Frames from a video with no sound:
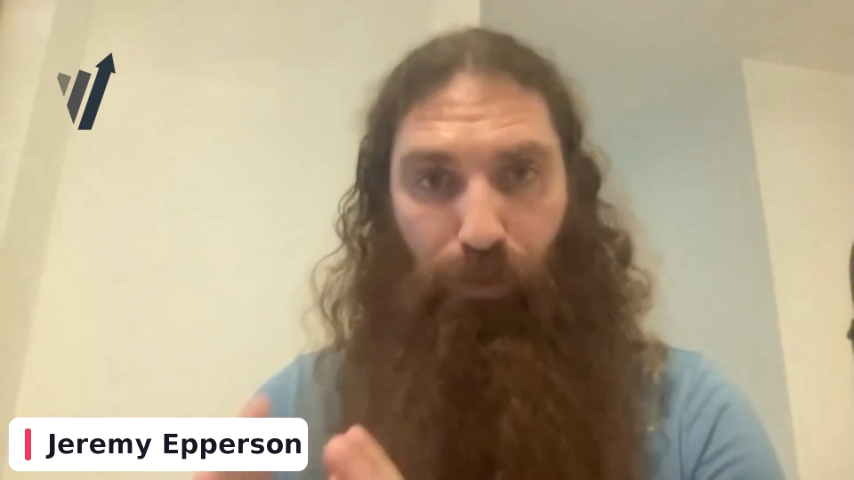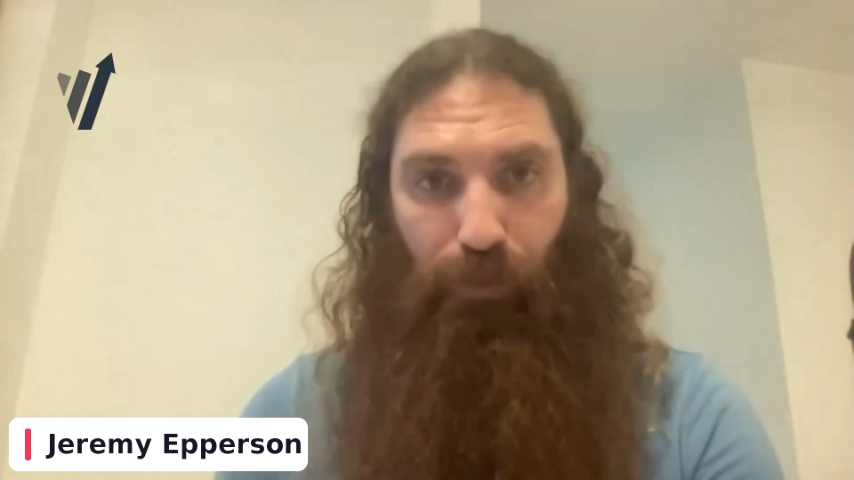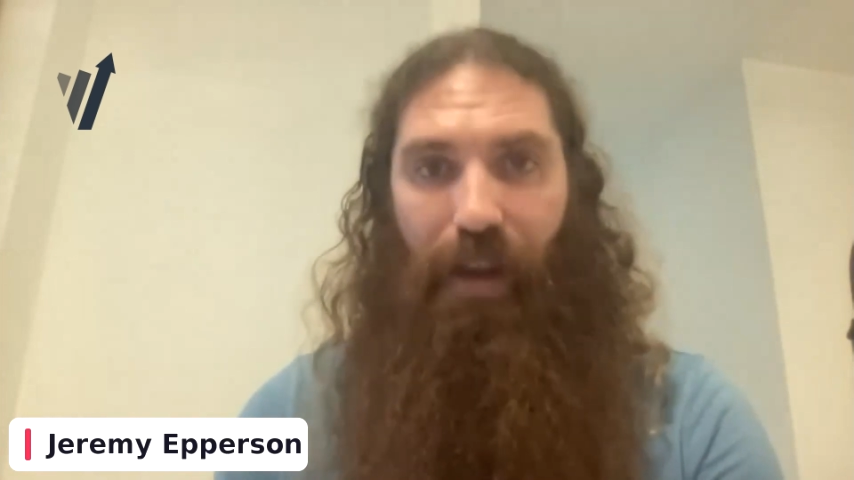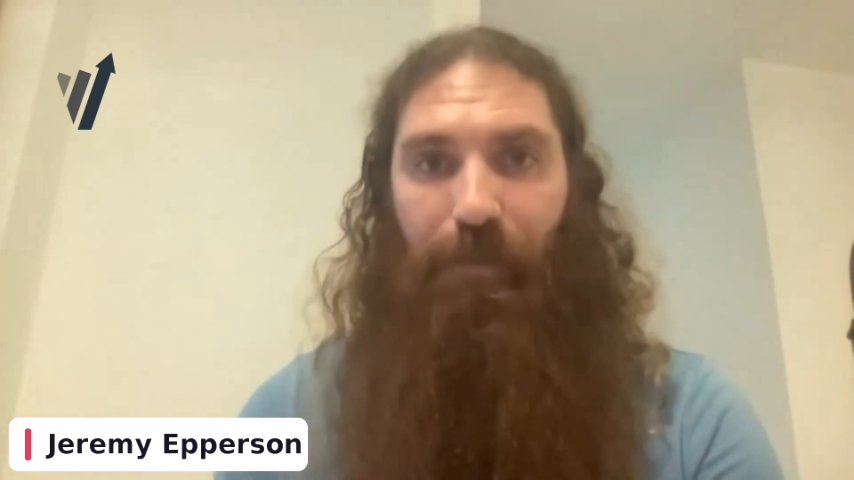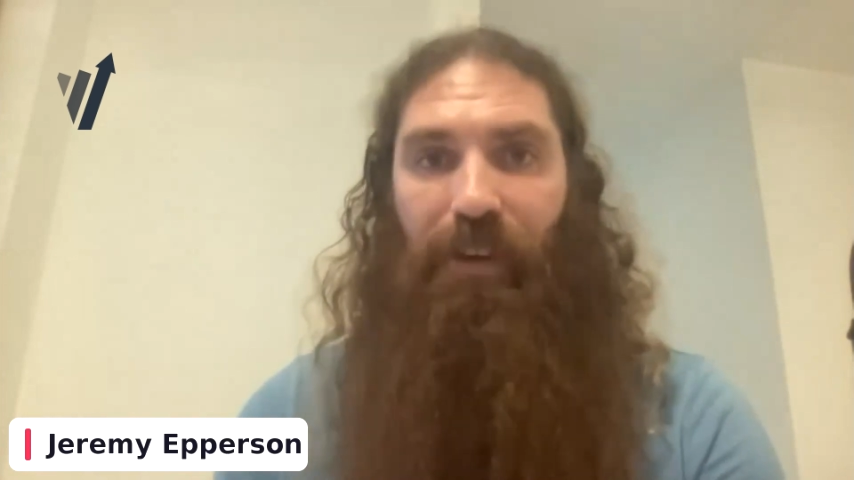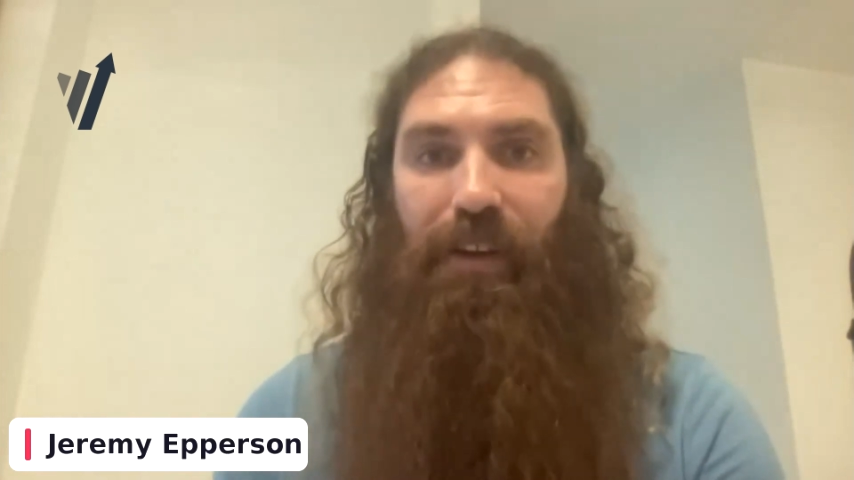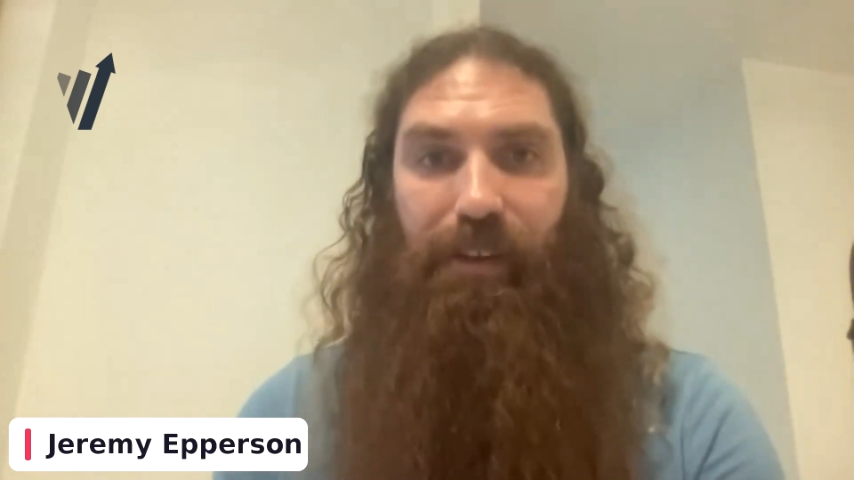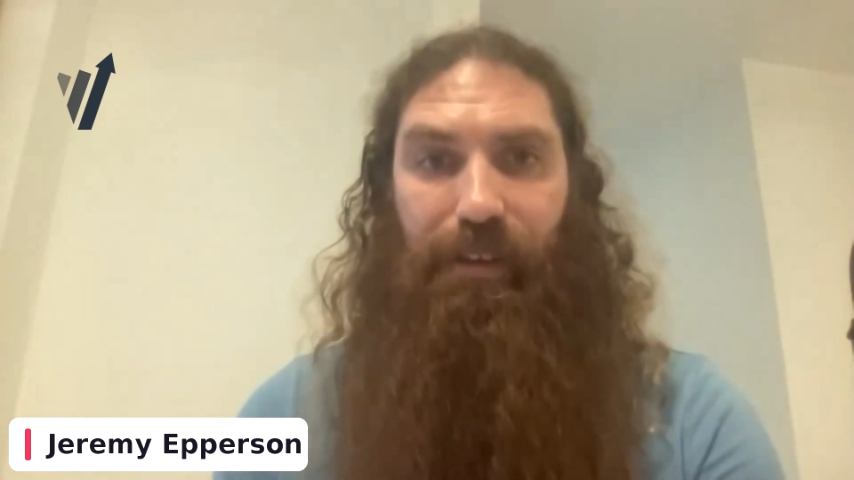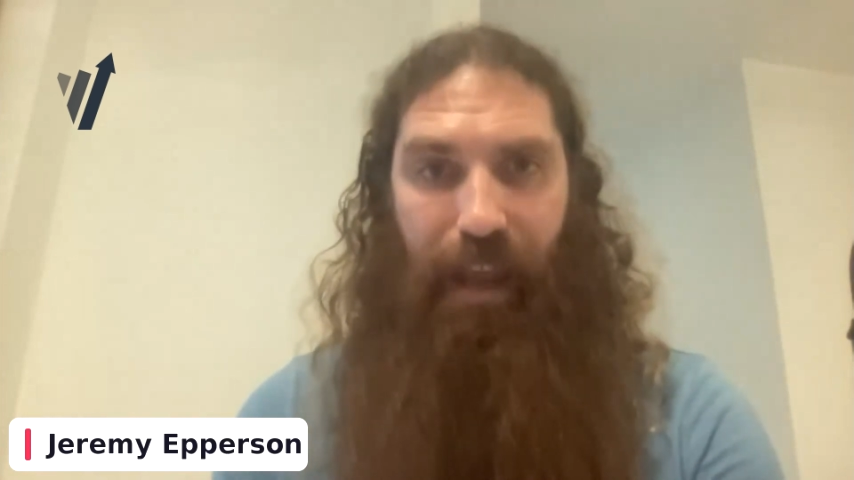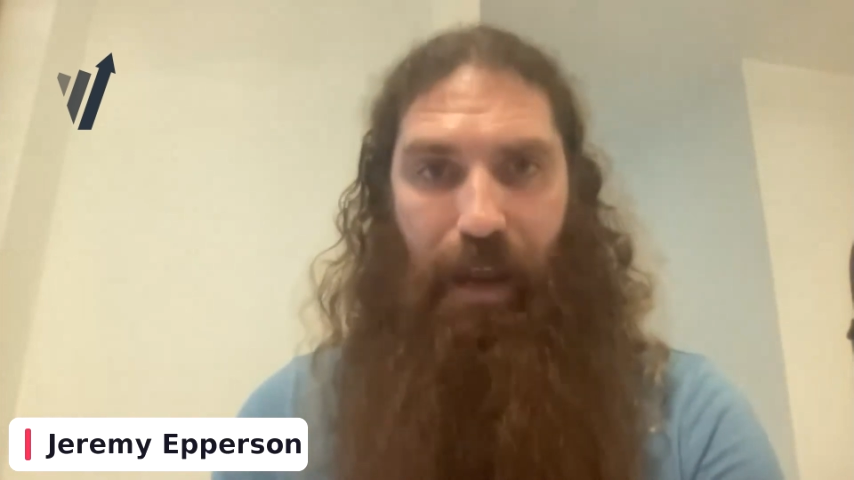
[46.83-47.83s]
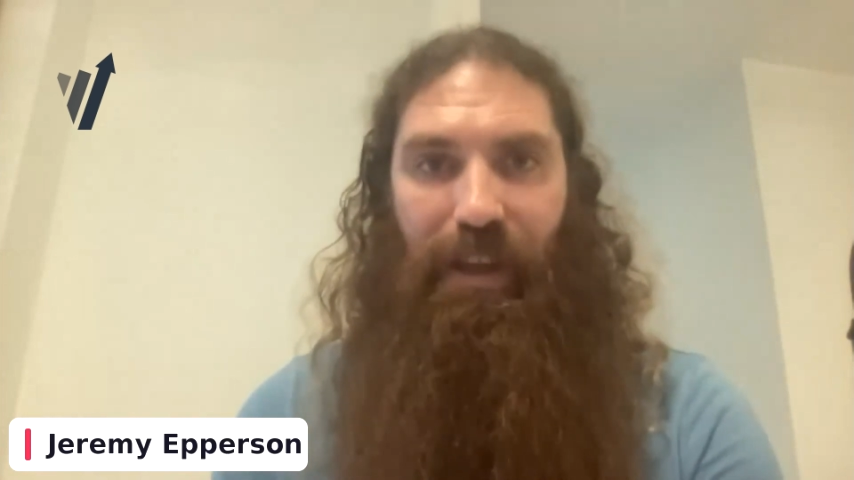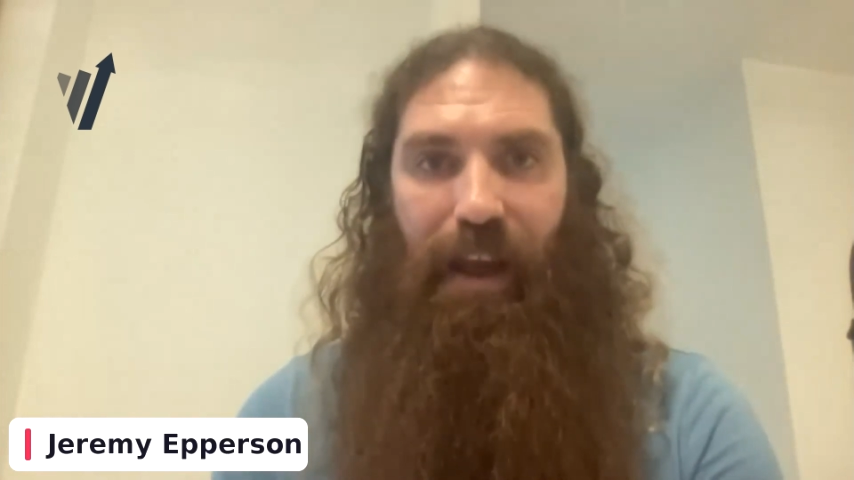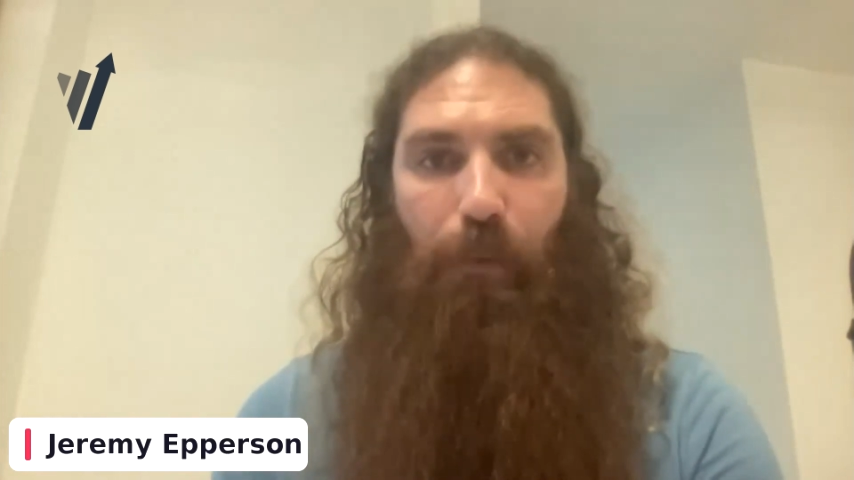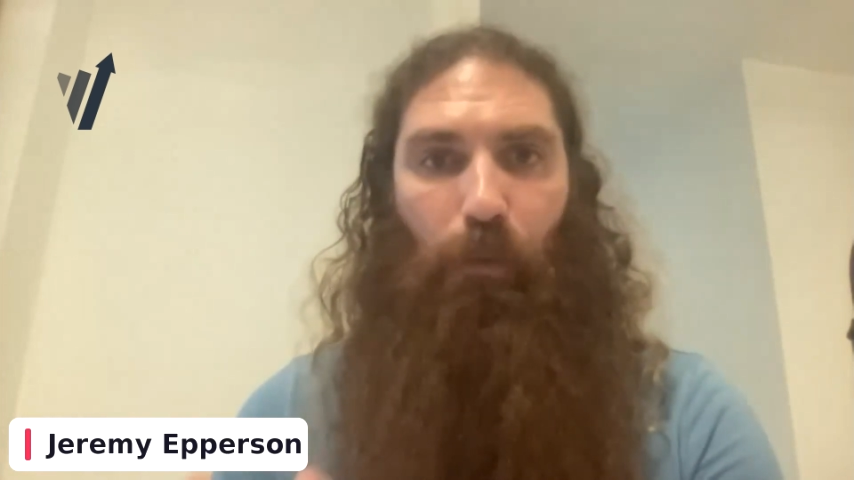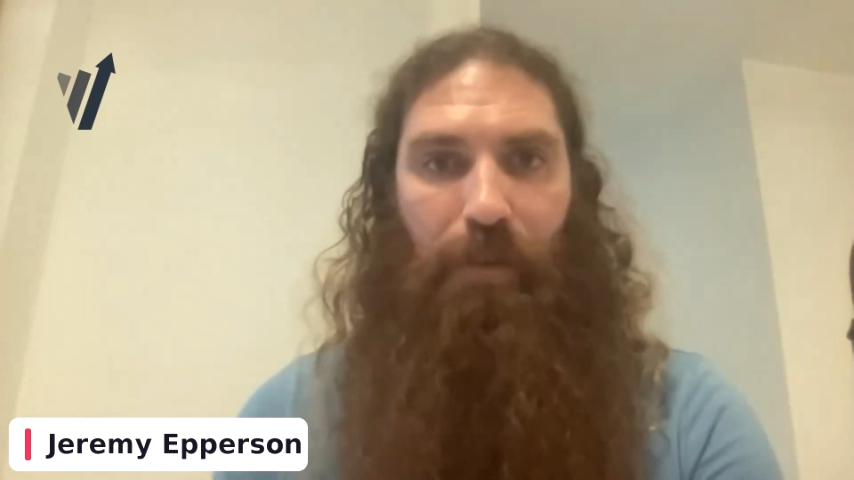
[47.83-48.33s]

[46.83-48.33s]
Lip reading: primary KPI,